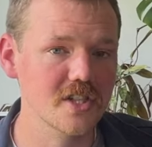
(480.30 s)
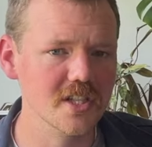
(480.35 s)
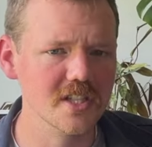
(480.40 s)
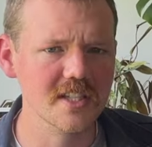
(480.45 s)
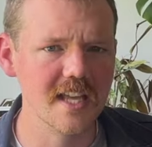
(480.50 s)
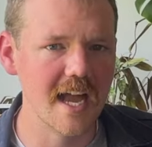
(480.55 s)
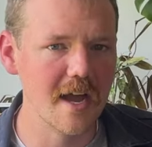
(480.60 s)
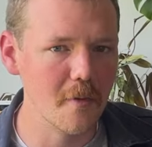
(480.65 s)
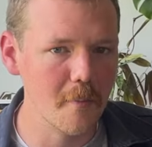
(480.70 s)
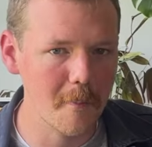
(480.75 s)

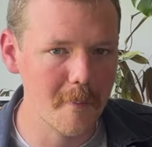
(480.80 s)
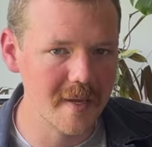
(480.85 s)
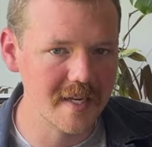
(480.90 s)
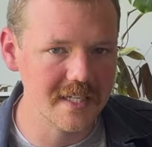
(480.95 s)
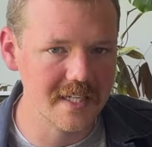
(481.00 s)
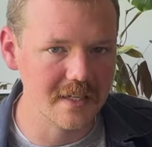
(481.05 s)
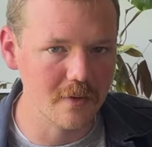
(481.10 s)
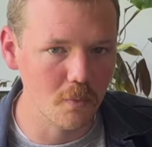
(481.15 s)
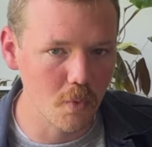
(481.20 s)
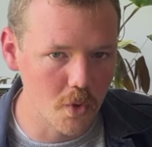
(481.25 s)

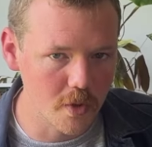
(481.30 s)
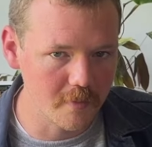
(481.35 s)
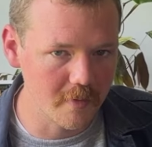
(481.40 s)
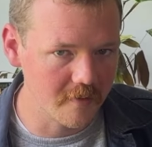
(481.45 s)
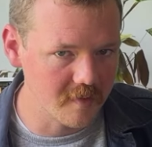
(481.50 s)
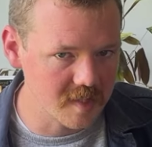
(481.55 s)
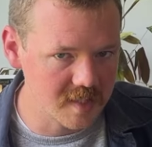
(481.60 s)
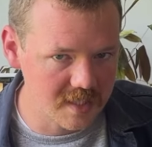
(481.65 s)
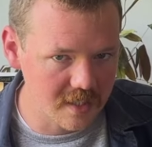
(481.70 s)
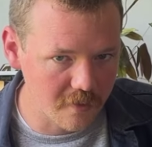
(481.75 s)
outbidding Warner Bros.
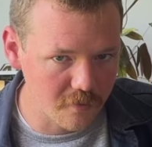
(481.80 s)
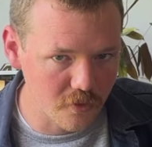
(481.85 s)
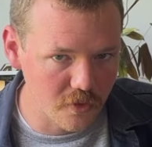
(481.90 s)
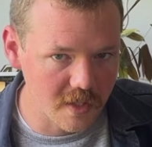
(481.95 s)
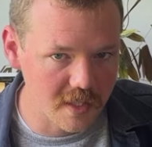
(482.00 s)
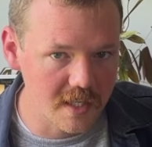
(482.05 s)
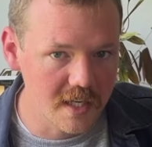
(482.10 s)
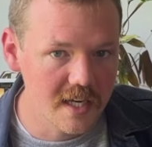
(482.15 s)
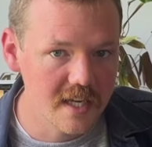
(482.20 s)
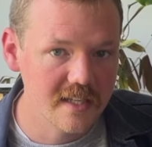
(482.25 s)
Discovery,
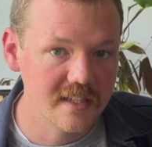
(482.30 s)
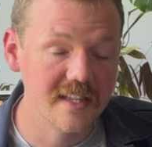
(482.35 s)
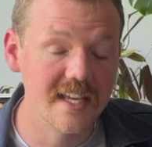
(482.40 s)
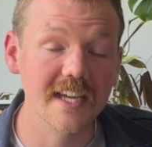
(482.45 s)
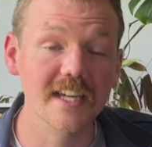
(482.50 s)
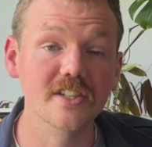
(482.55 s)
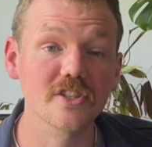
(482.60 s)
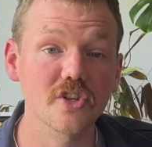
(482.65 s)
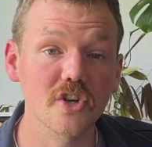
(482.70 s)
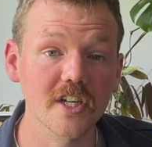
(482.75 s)
they are
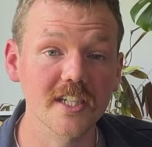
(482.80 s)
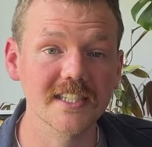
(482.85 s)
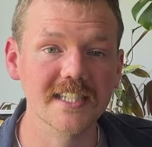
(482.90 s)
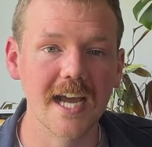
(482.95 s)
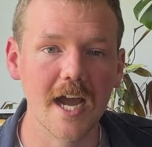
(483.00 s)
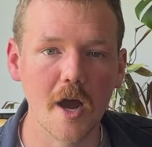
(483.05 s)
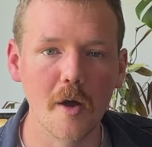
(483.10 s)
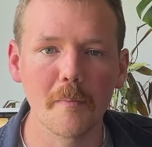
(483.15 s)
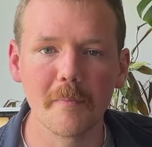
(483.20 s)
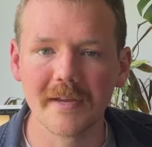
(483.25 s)
trying to
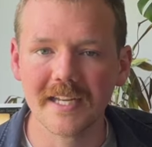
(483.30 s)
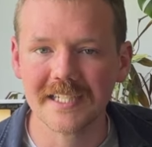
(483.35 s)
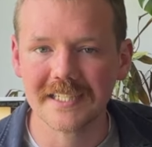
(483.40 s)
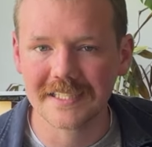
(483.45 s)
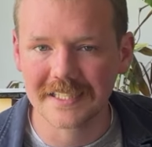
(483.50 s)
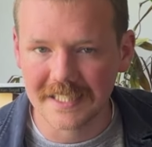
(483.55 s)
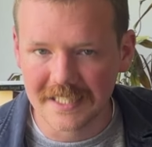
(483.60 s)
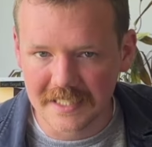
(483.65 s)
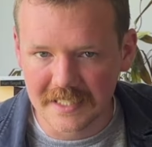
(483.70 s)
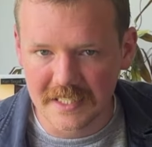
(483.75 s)
outbid
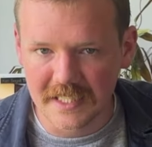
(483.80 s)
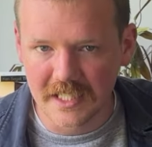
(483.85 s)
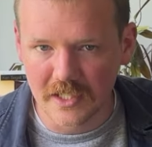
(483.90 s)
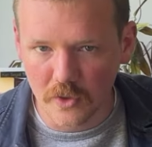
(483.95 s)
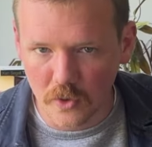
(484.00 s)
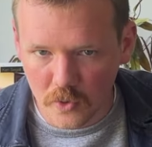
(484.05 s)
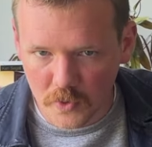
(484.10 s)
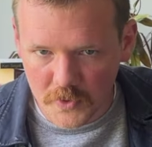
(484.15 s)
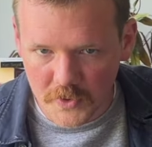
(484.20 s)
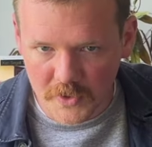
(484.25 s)
Disney
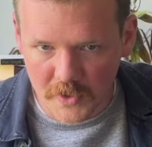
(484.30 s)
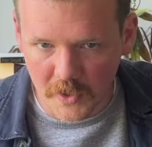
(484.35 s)
also.